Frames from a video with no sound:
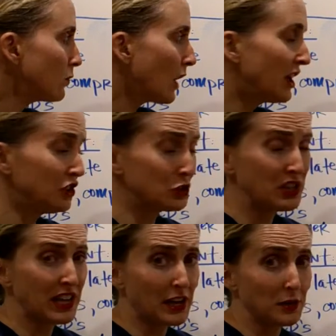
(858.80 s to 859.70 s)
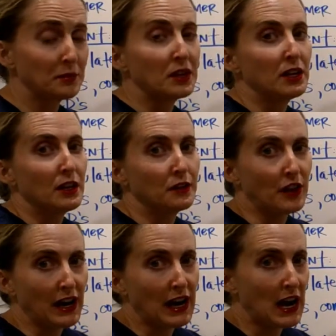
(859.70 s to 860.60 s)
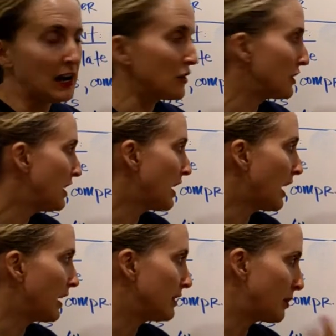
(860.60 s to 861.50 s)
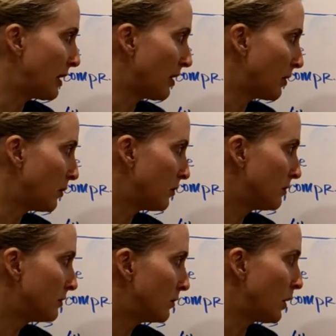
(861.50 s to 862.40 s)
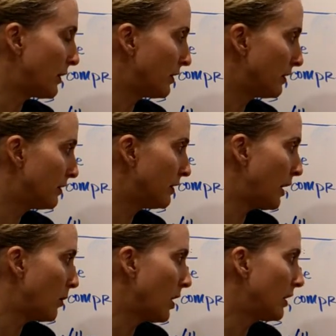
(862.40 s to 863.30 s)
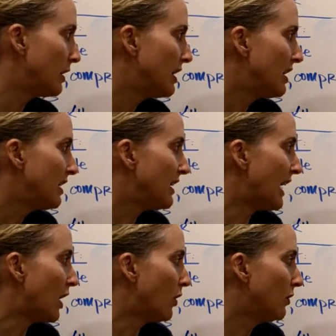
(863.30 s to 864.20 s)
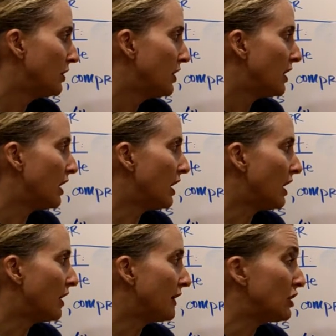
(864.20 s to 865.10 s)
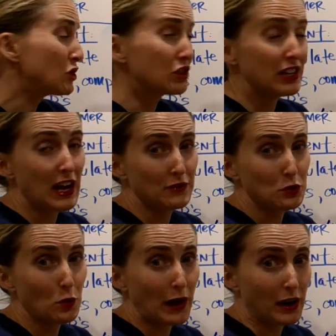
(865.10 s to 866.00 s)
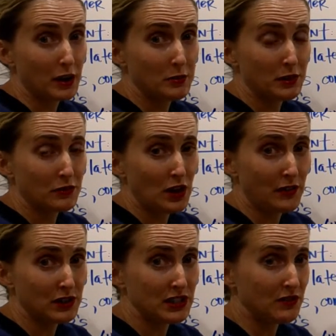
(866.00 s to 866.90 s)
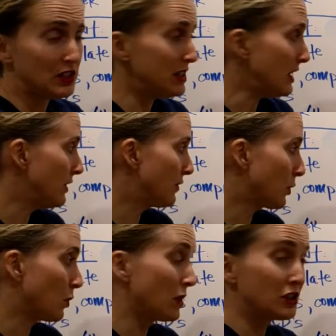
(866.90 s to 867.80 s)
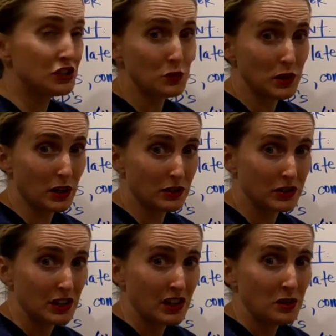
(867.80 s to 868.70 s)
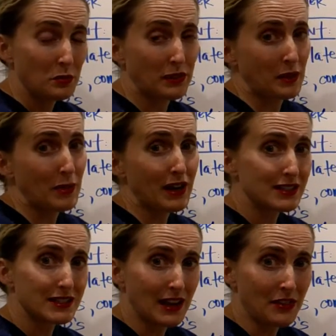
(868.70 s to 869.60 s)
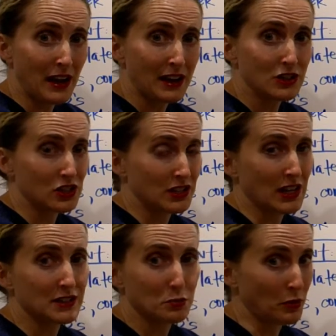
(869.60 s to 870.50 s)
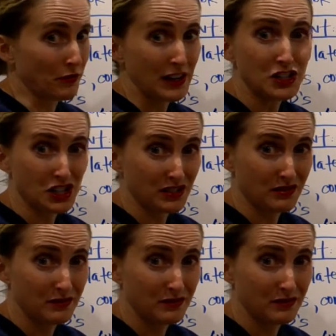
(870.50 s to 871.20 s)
And you can get them thigh high or knee high depending on what they want. Now, they usually have you wear them if you have a DVT for 1 to 2 years, but they may extend that just as prevention